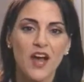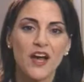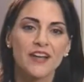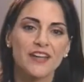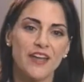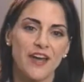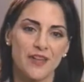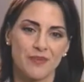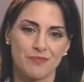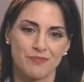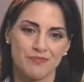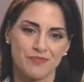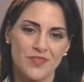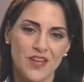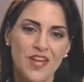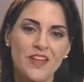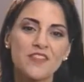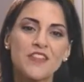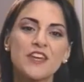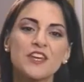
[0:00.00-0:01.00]
Again,
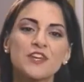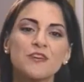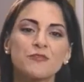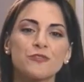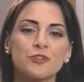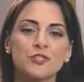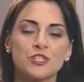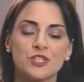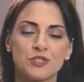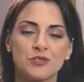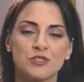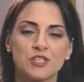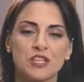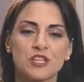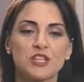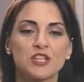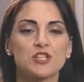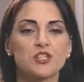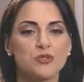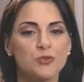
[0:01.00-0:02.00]
thank you for
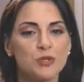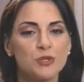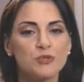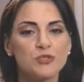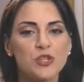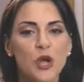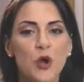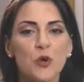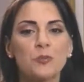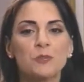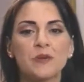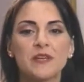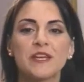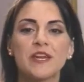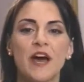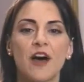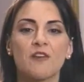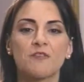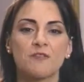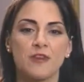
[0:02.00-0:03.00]
choosing the TruZone
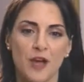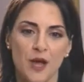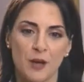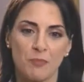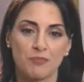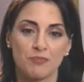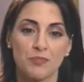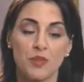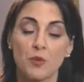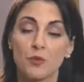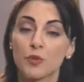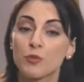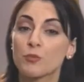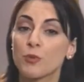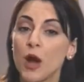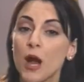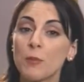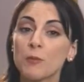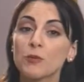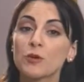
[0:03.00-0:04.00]
PFM. With
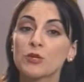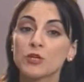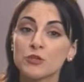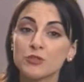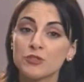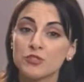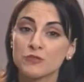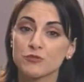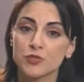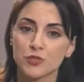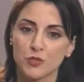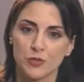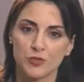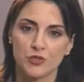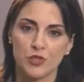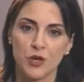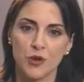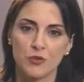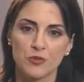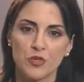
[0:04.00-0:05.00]
proper use of
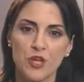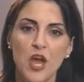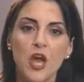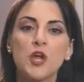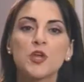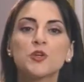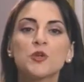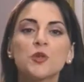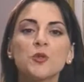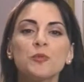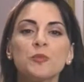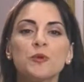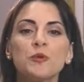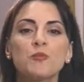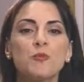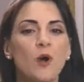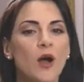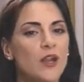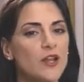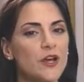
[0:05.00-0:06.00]
TruZone, you'll be
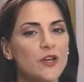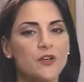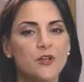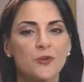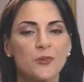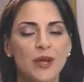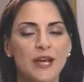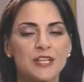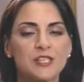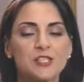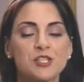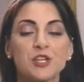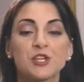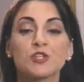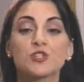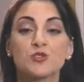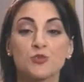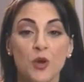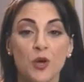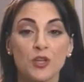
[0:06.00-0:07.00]
well on your way to
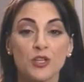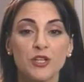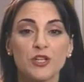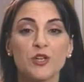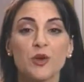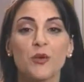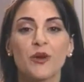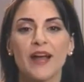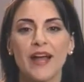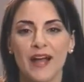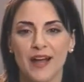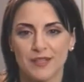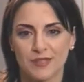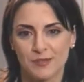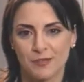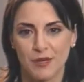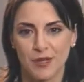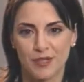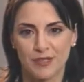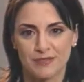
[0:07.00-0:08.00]
controlling your
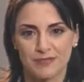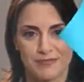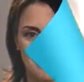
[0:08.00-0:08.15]
asthma.